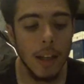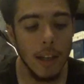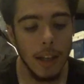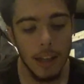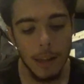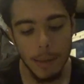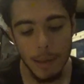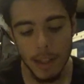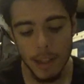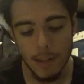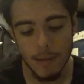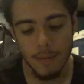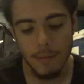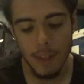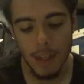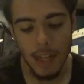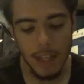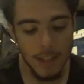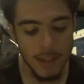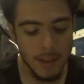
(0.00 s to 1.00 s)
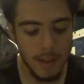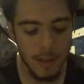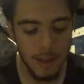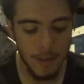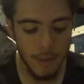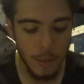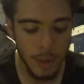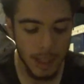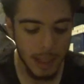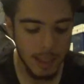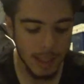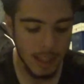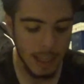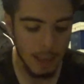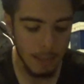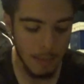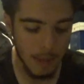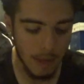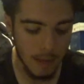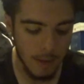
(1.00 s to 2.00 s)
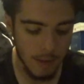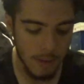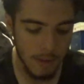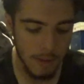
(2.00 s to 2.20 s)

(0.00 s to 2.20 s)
I mean, I just love the way these came out.